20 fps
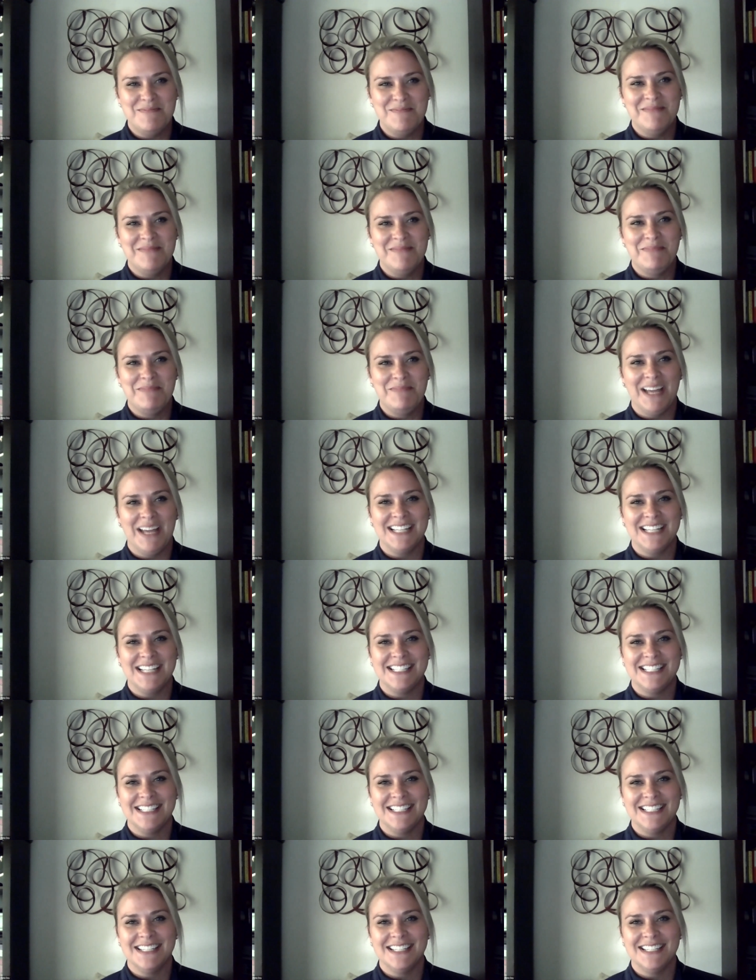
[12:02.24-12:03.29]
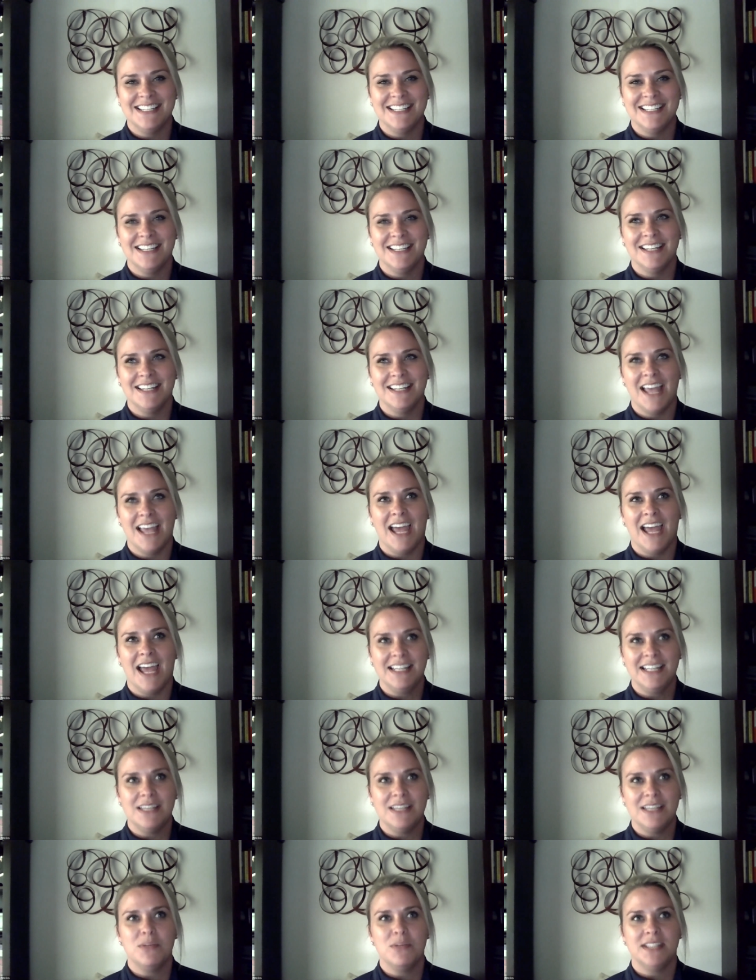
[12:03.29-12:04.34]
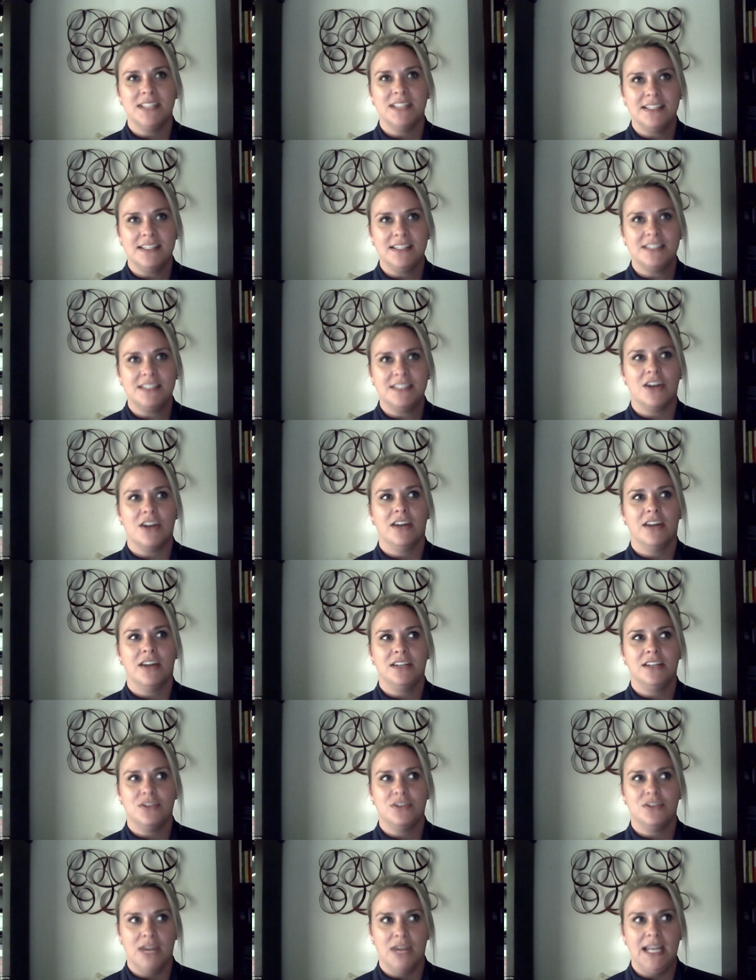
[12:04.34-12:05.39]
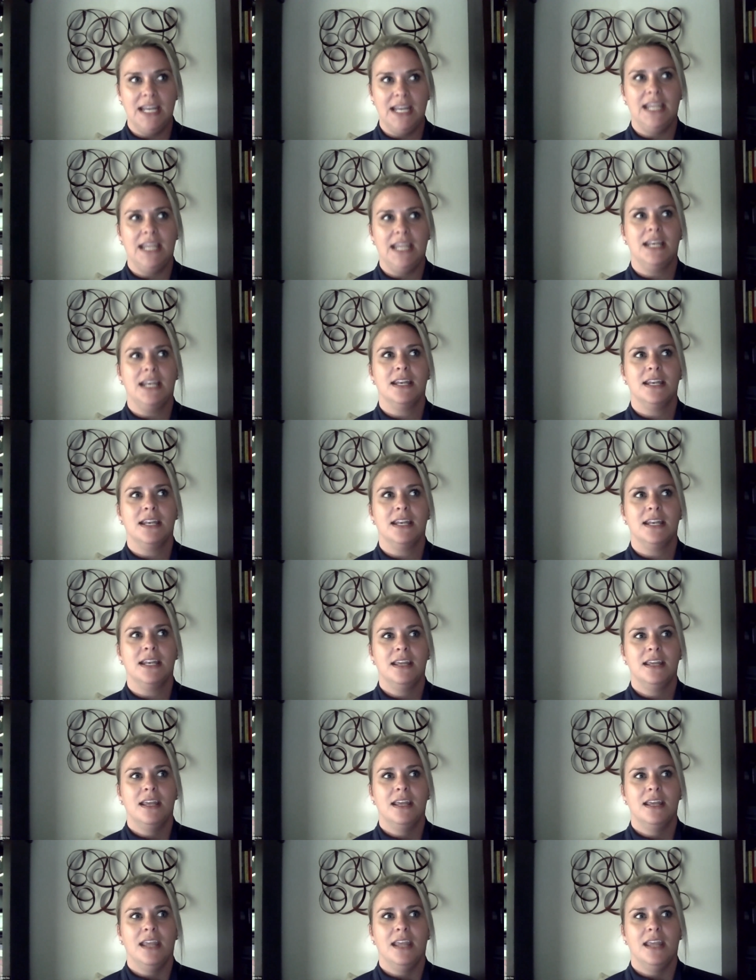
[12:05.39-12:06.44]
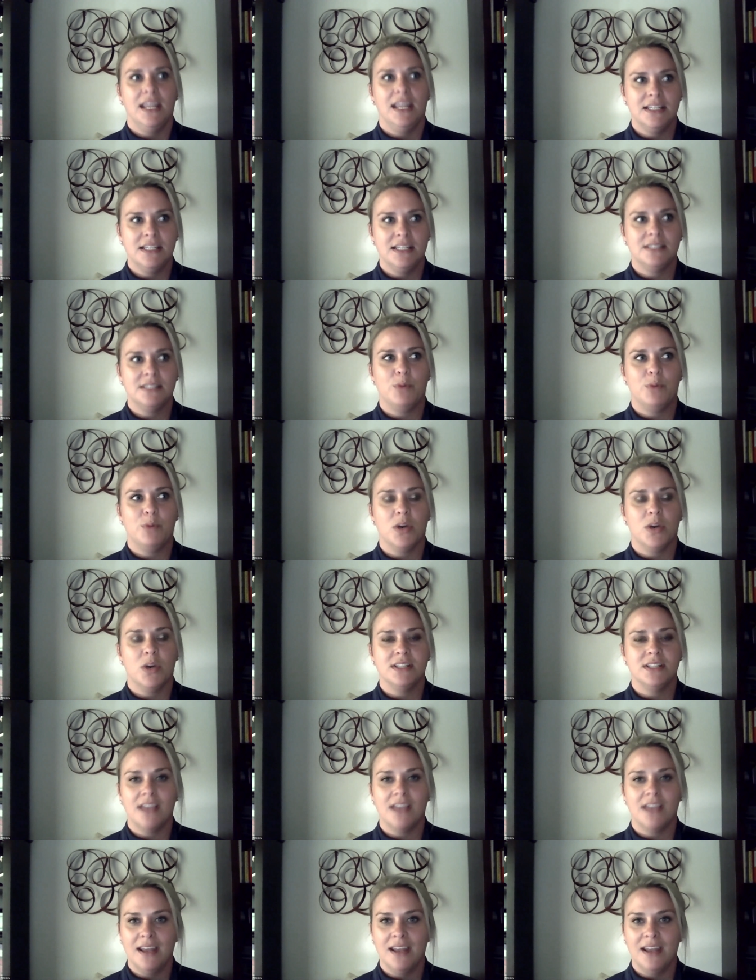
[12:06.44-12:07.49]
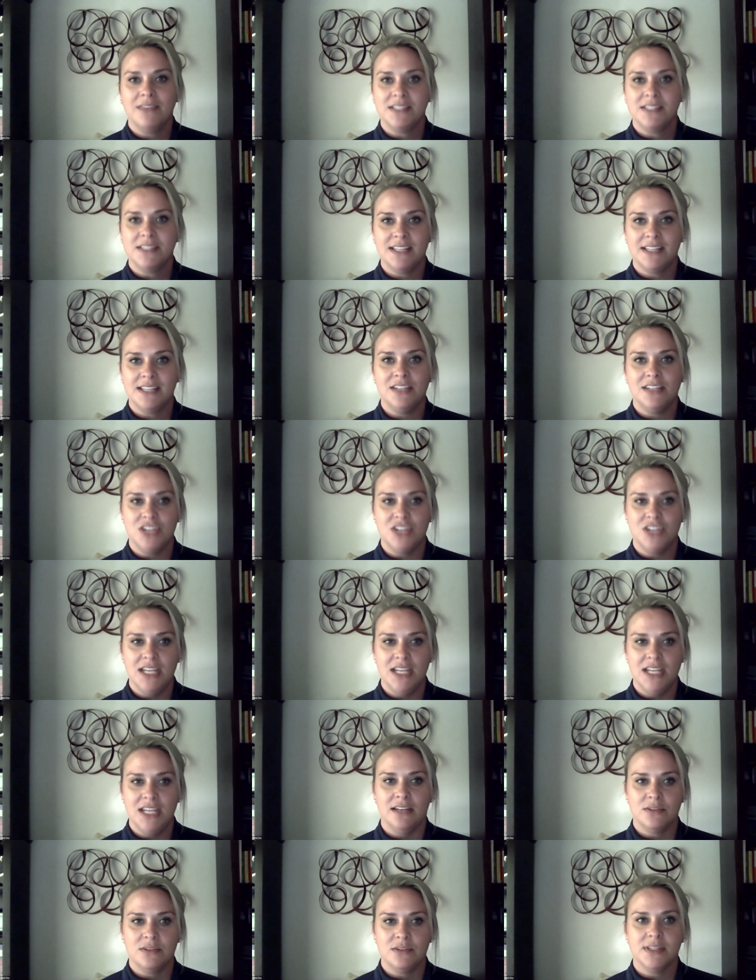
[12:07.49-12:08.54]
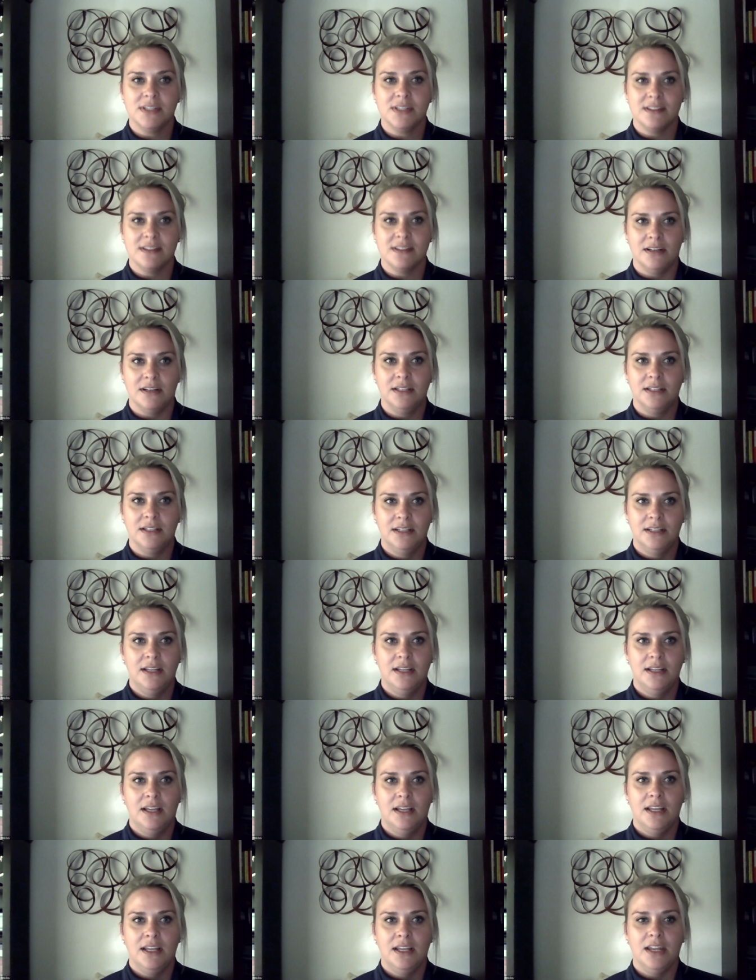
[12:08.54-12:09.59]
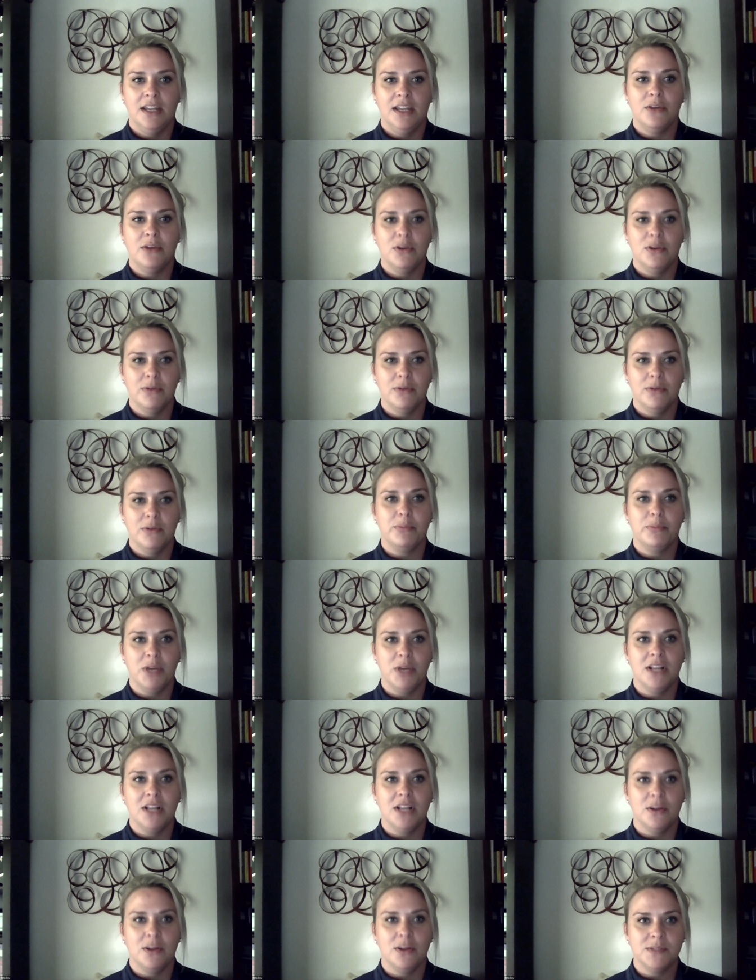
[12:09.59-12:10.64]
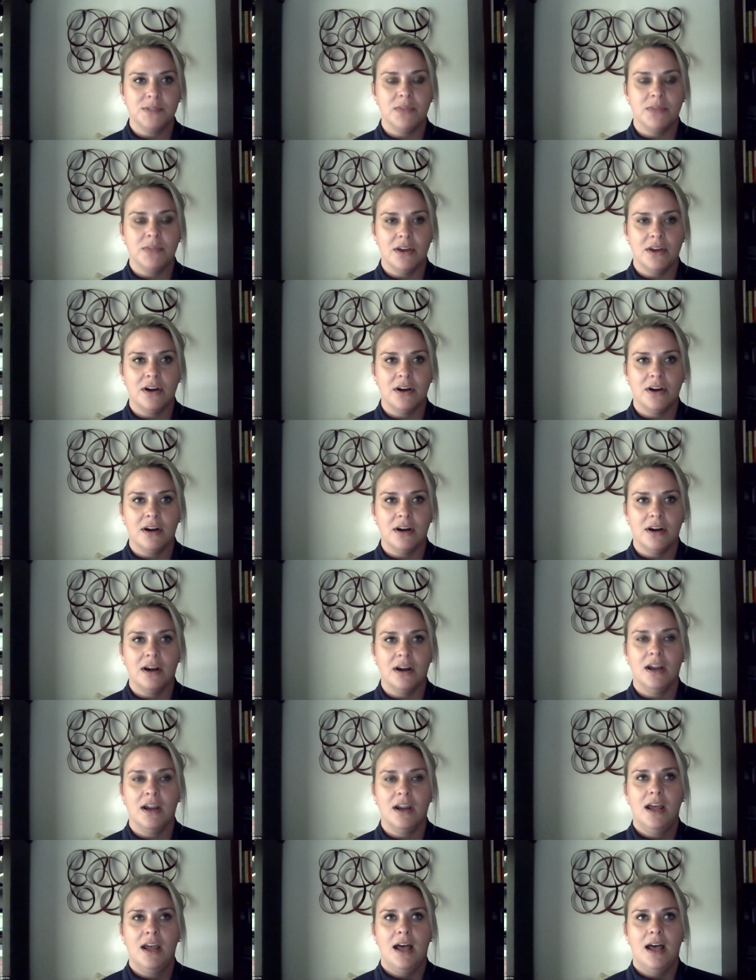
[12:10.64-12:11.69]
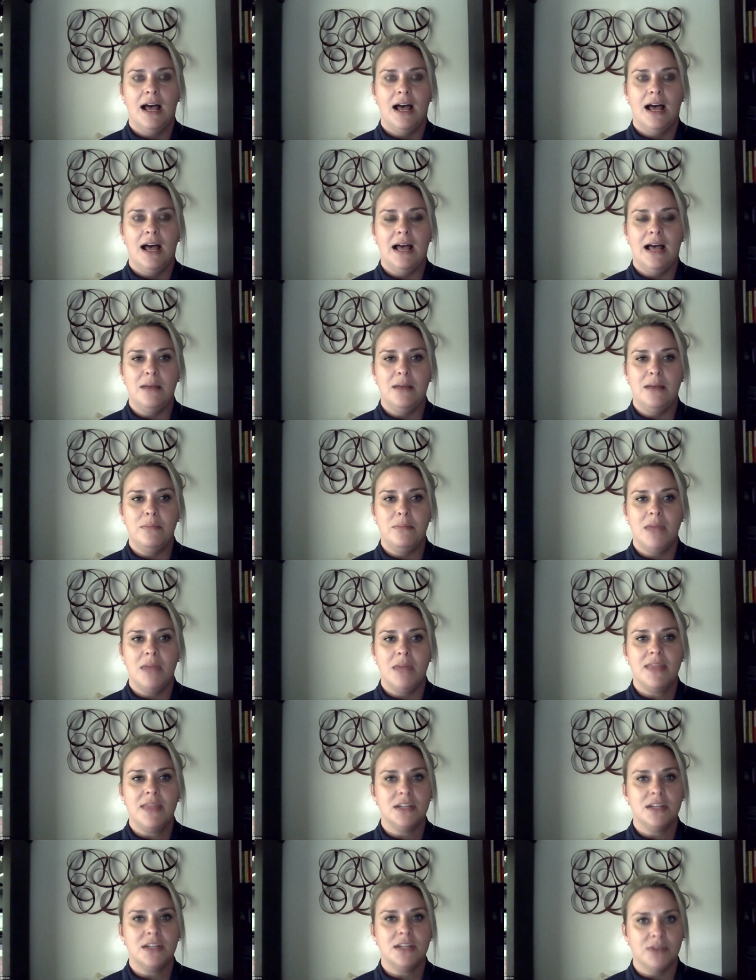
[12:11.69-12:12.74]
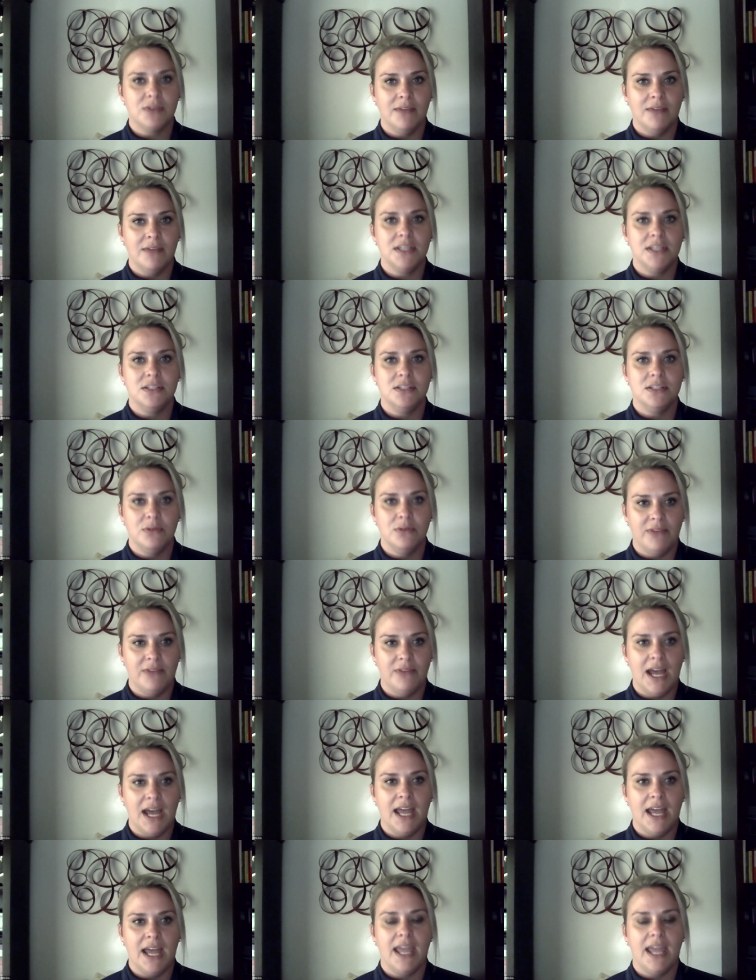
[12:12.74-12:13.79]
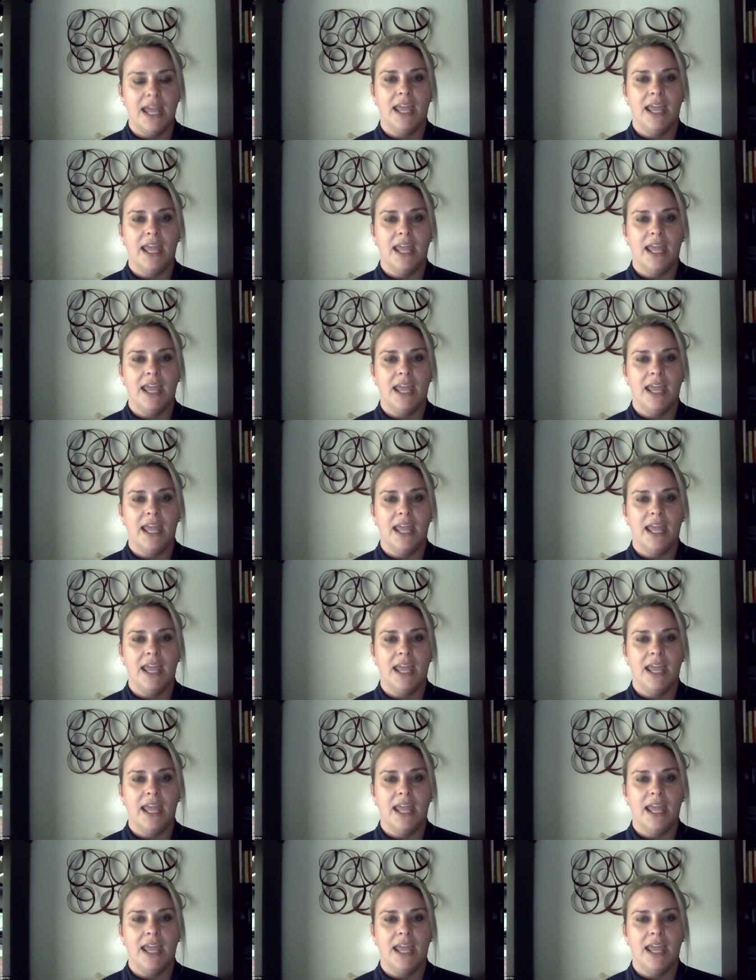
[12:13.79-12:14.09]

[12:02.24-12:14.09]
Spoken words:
But I'd say once I started training into sports, I'd have to say Jean Driscoll. You know, you were pretty close with her, and then traveling to U of I,